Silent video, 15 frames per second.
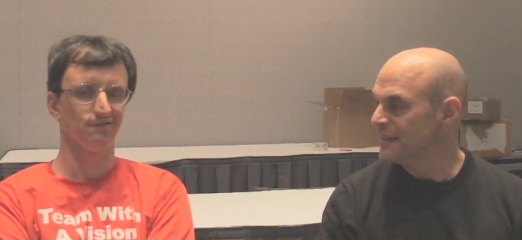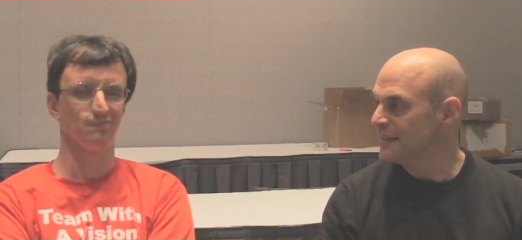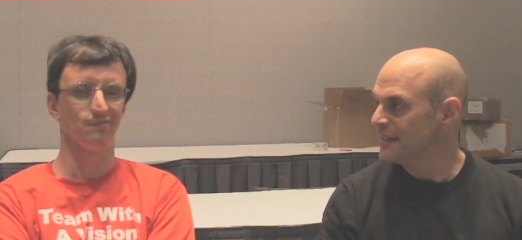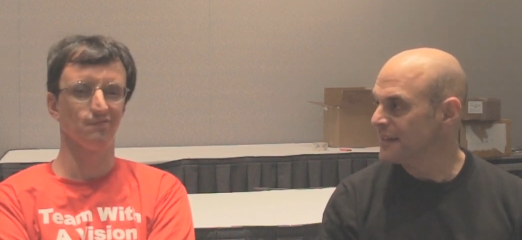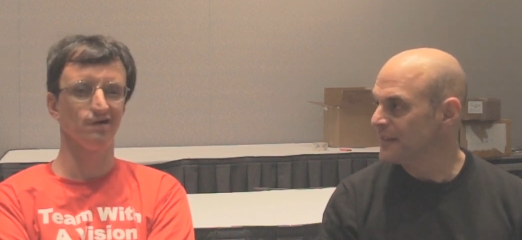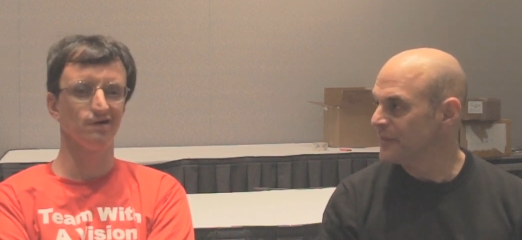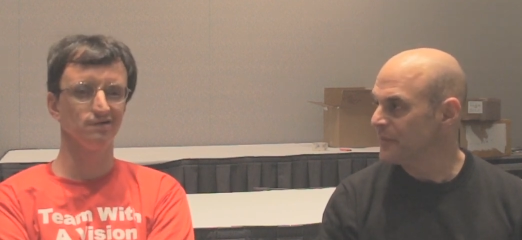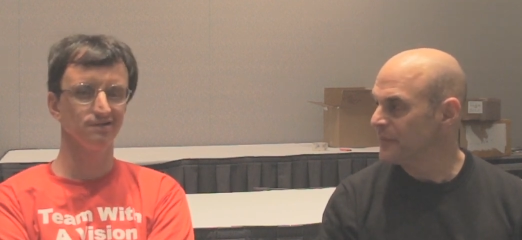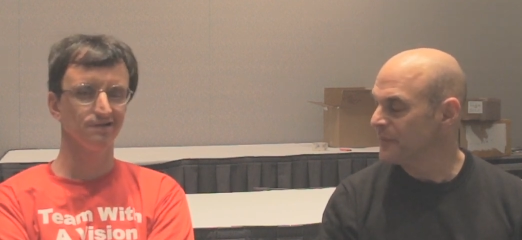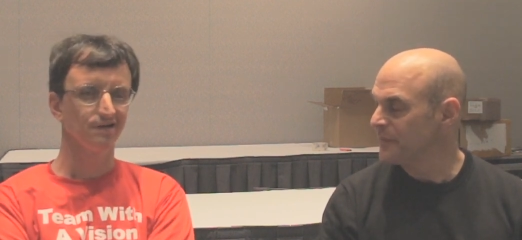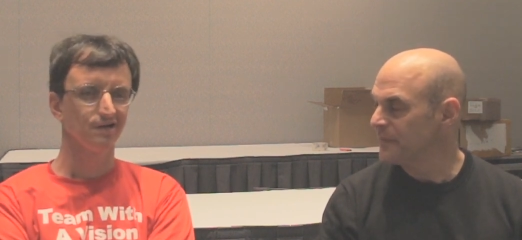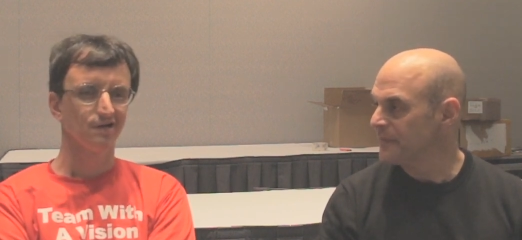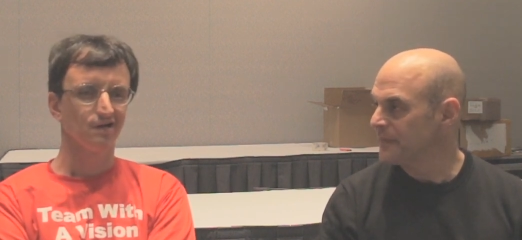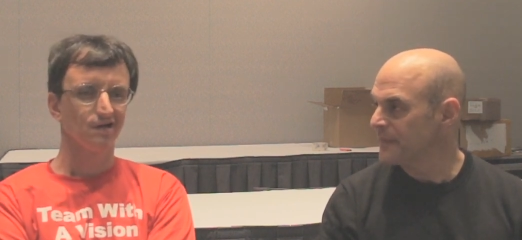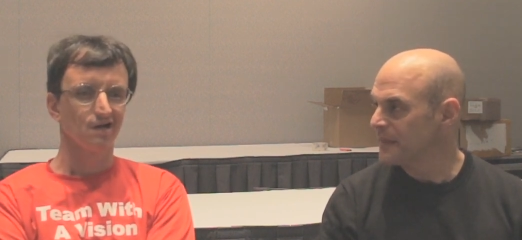Speaker 1: Well,
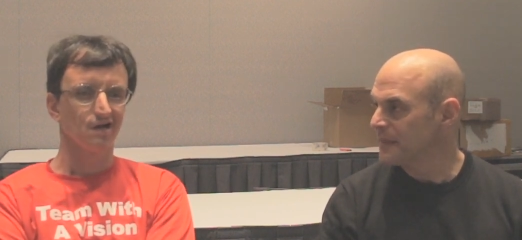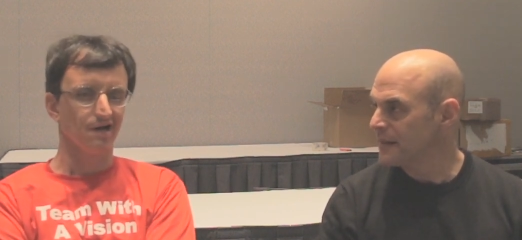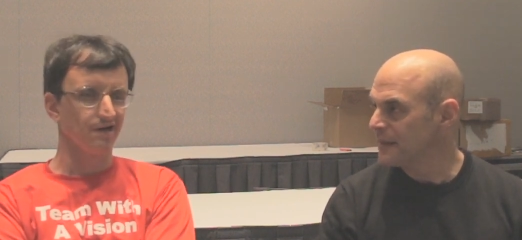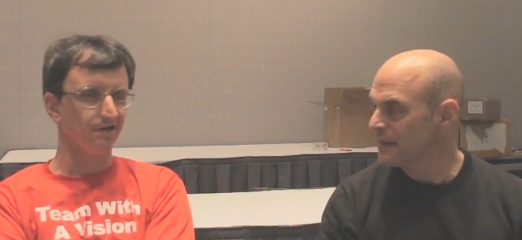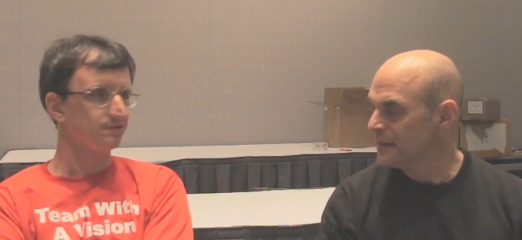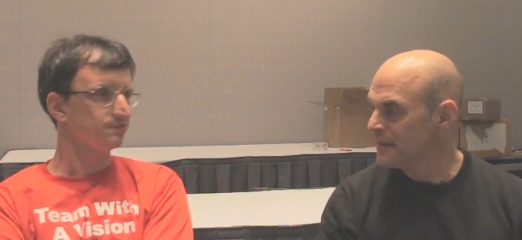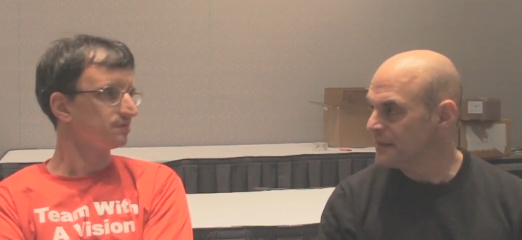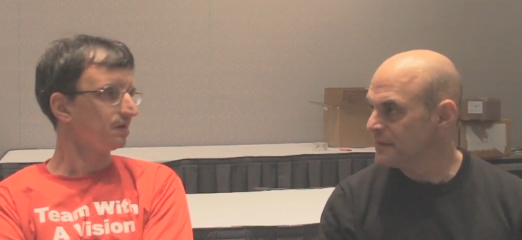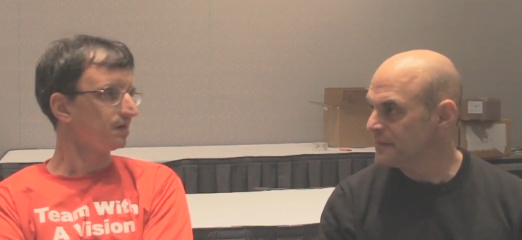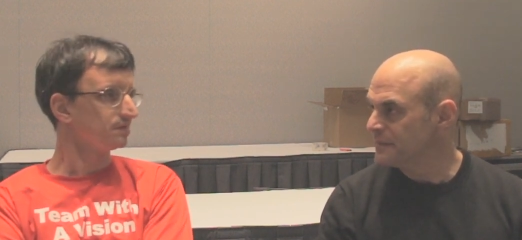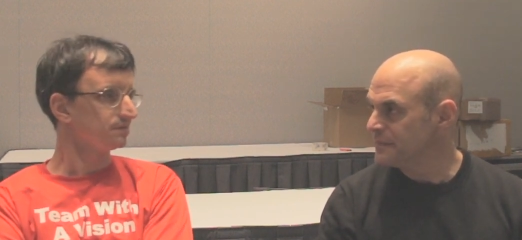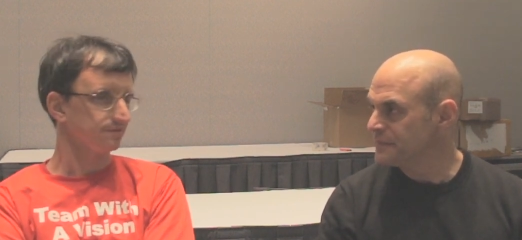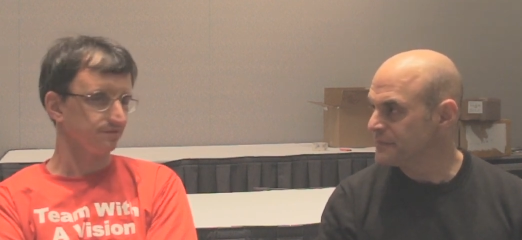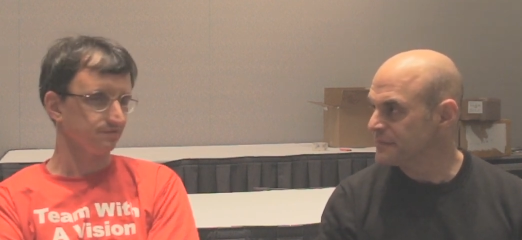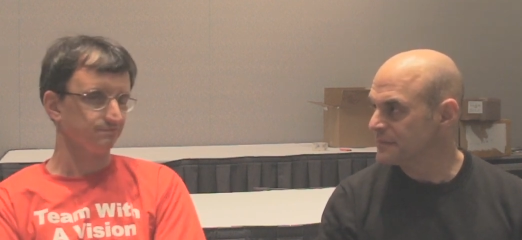I do
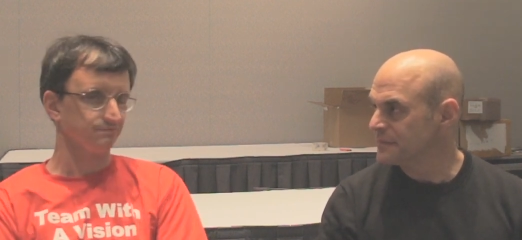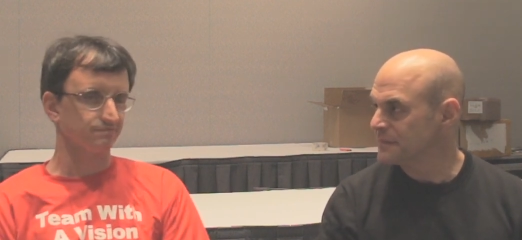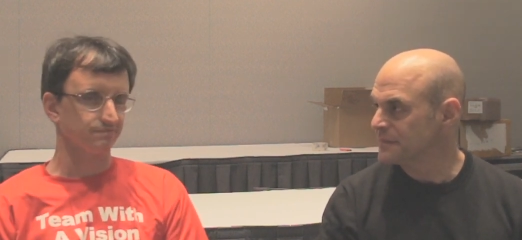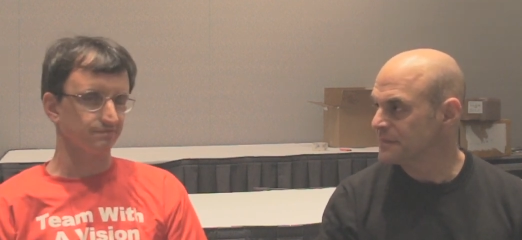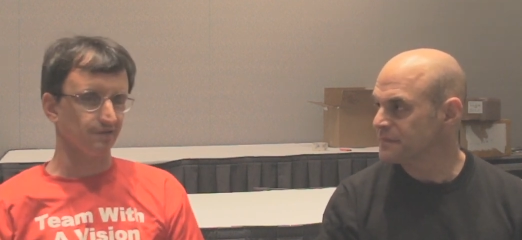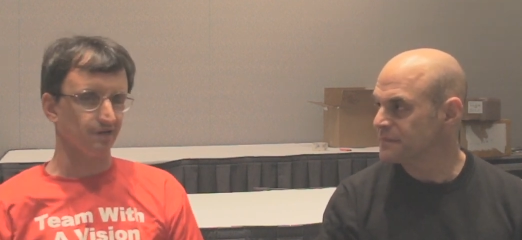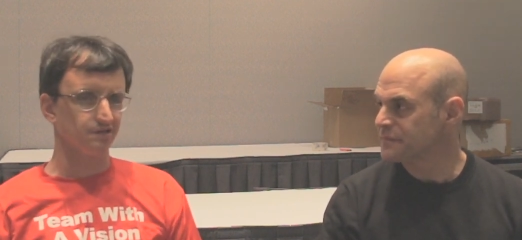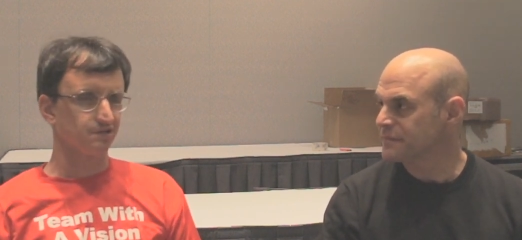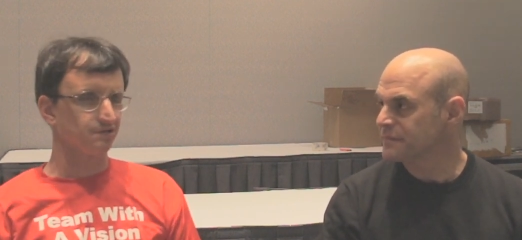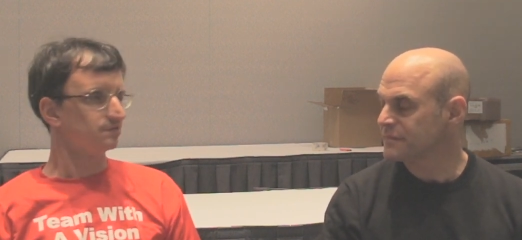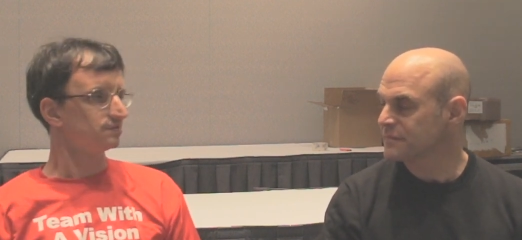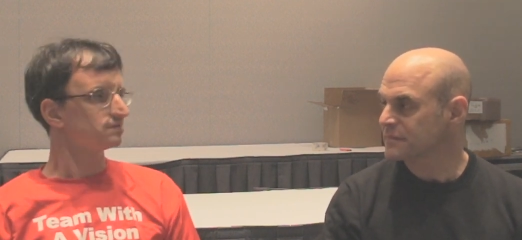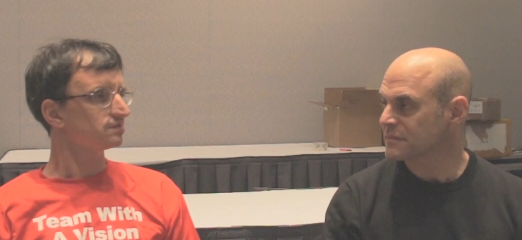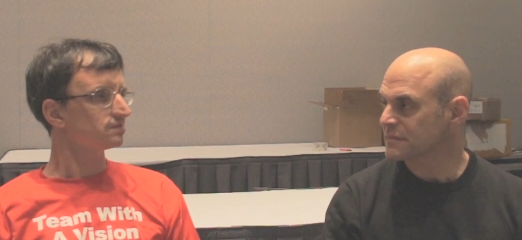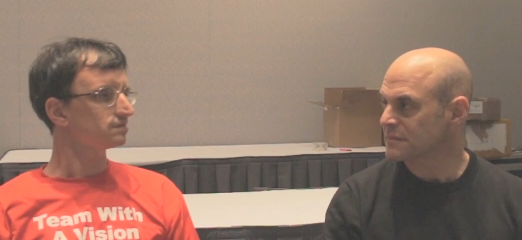that. I do
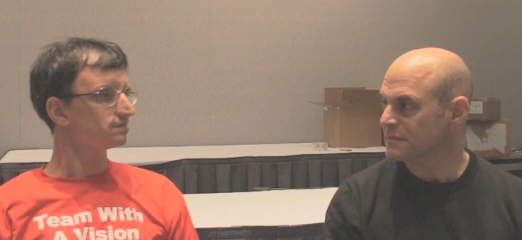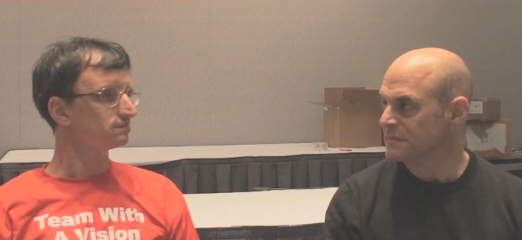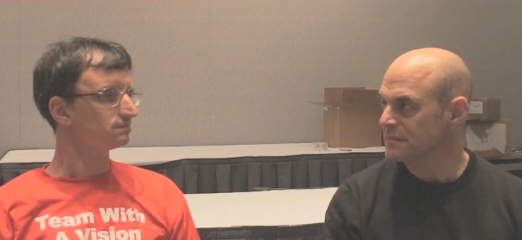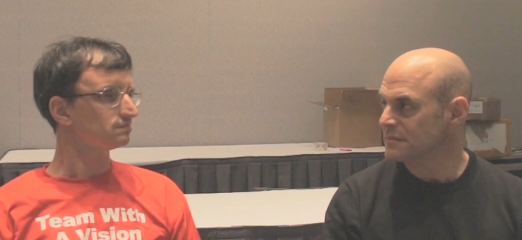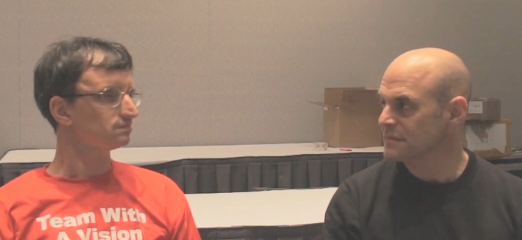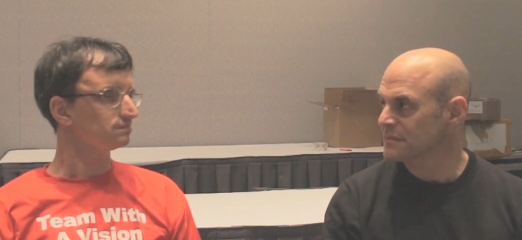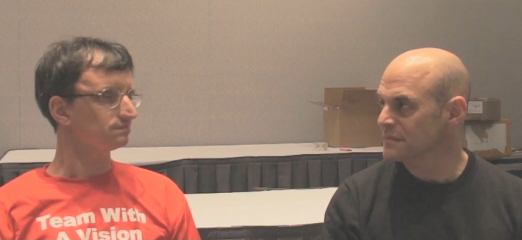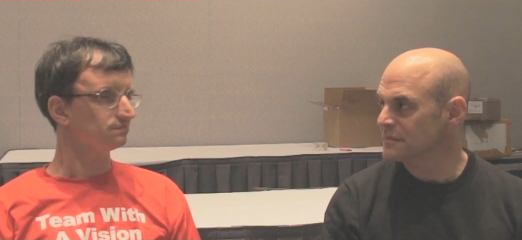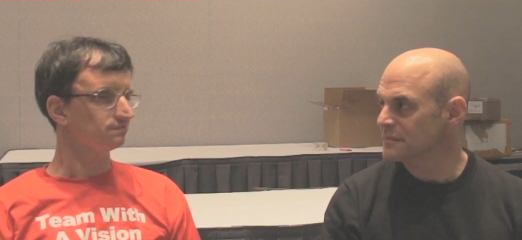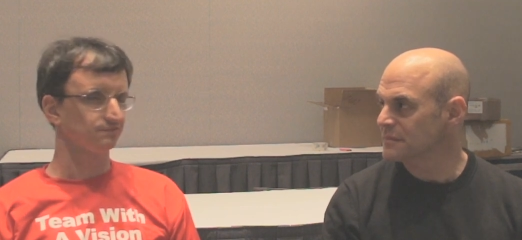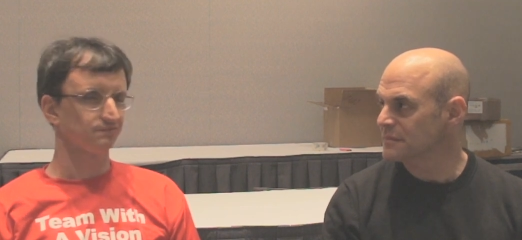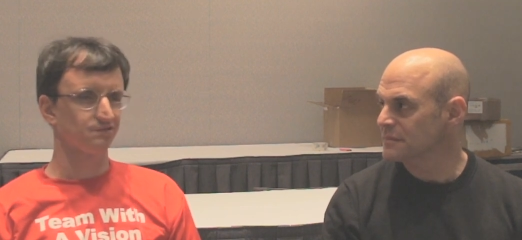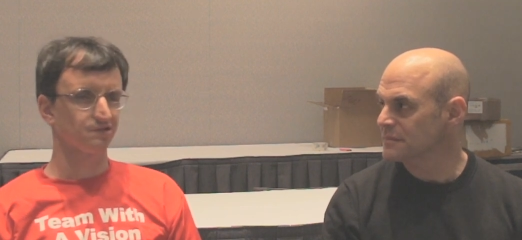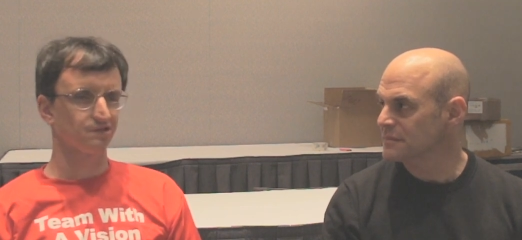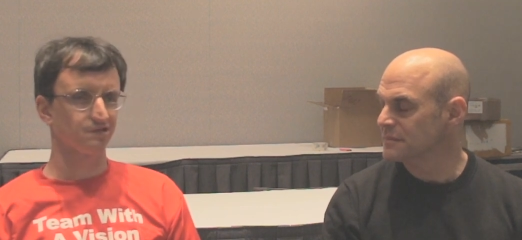it
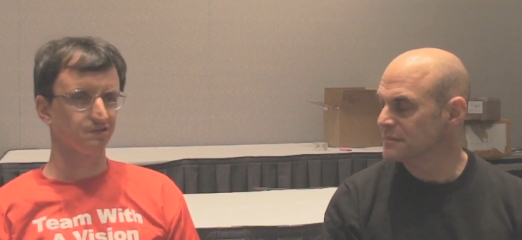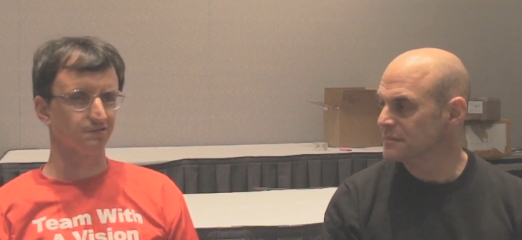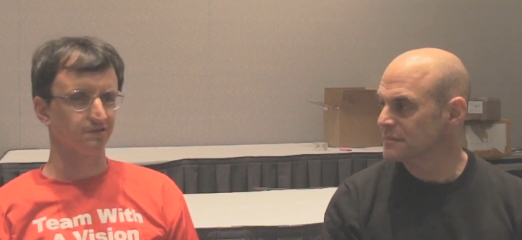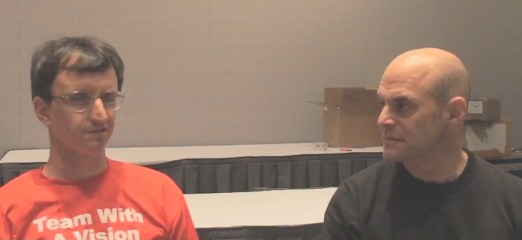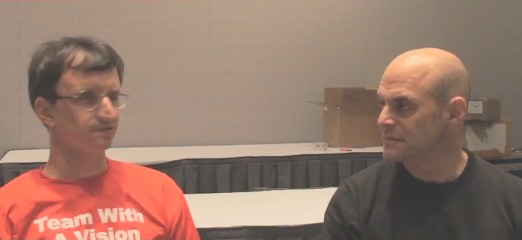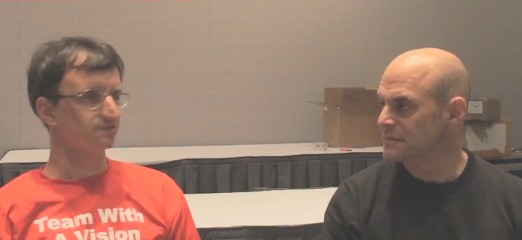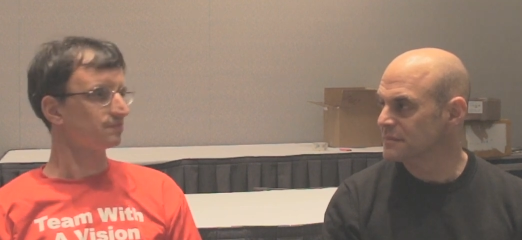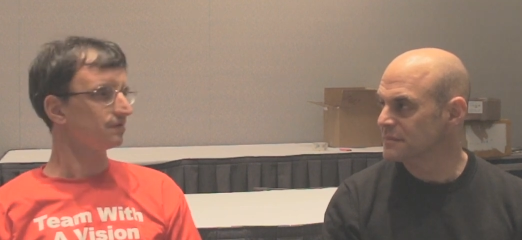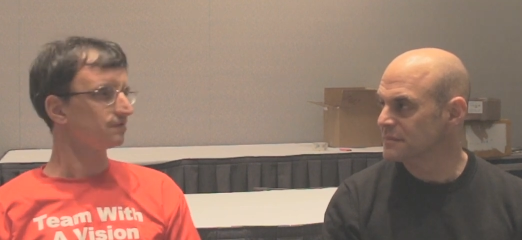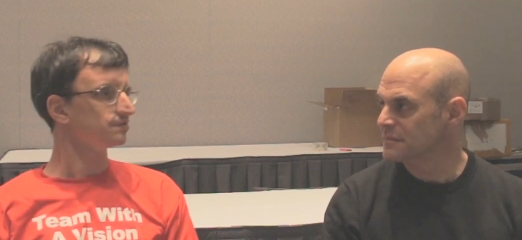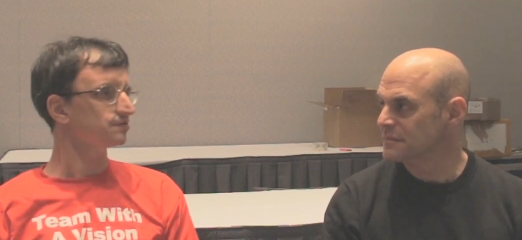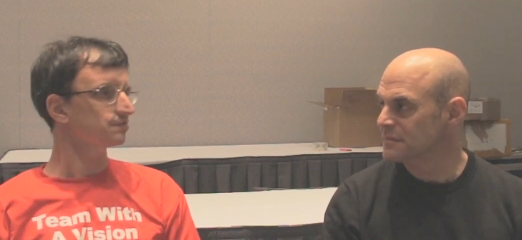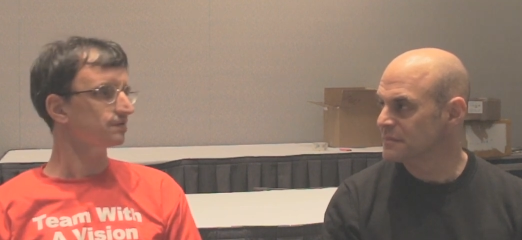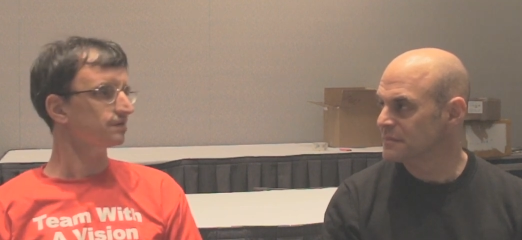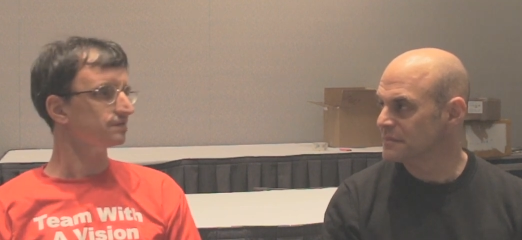to do it, to run the
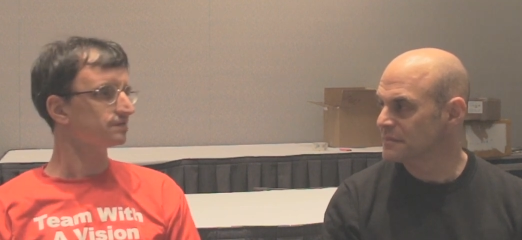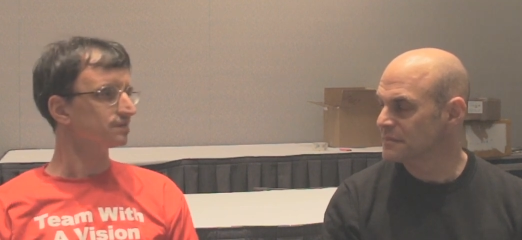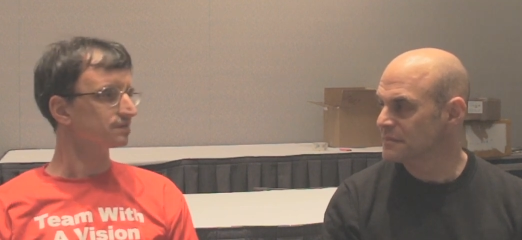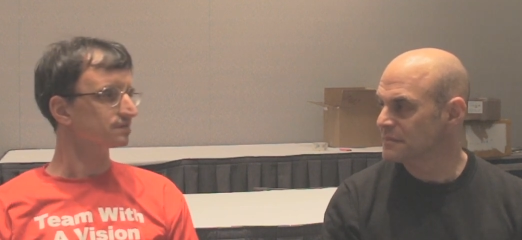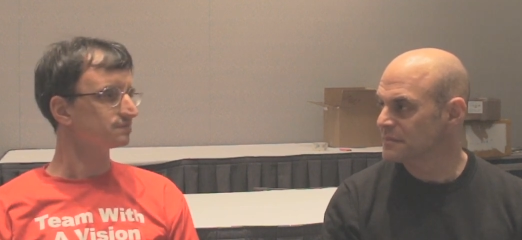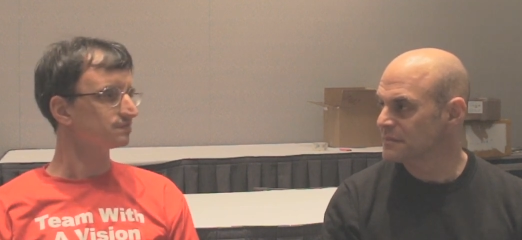twenty-six